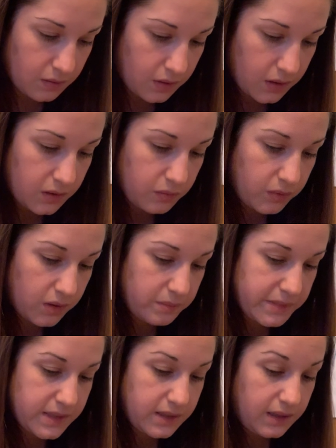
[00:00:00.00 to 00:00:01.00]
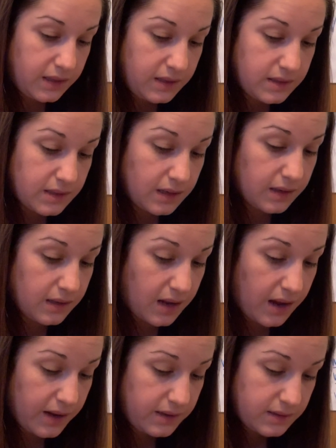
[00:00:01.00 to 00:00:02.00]
Earthworms eat a
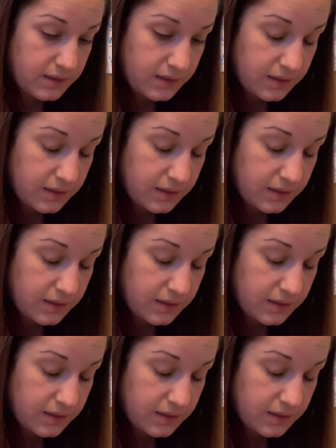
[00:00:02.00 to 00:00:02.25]
lot.